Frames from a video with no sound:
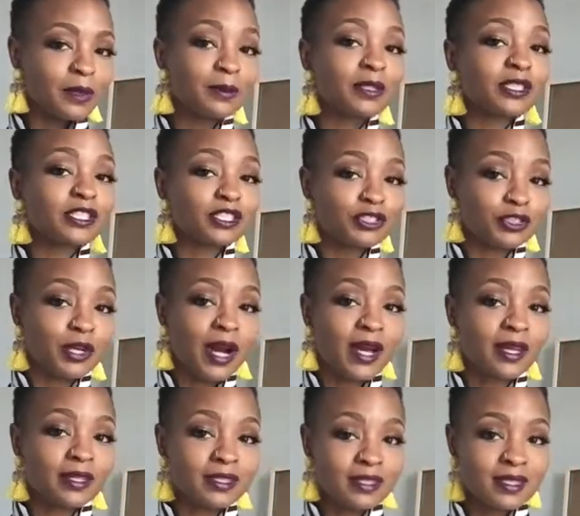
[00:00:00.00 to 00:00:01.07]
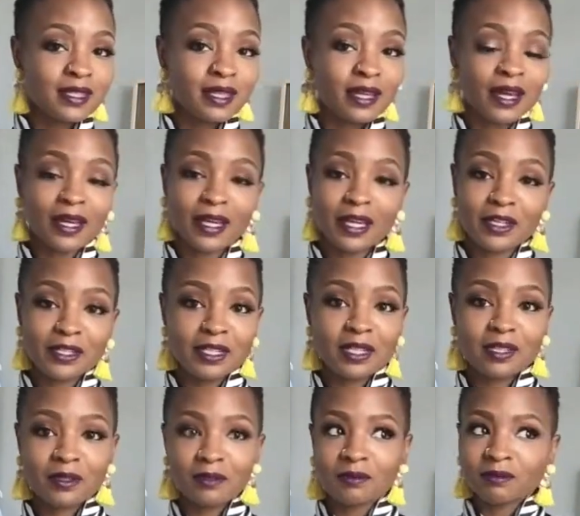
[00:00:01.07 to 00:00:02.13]
but just try it and see. I
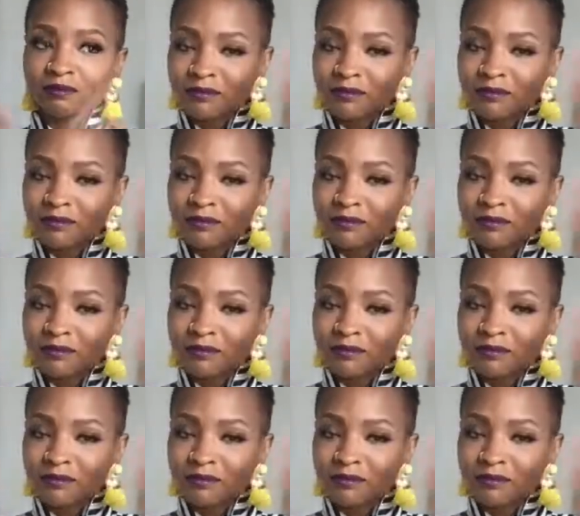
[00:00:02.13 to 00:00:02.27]
guarantee you.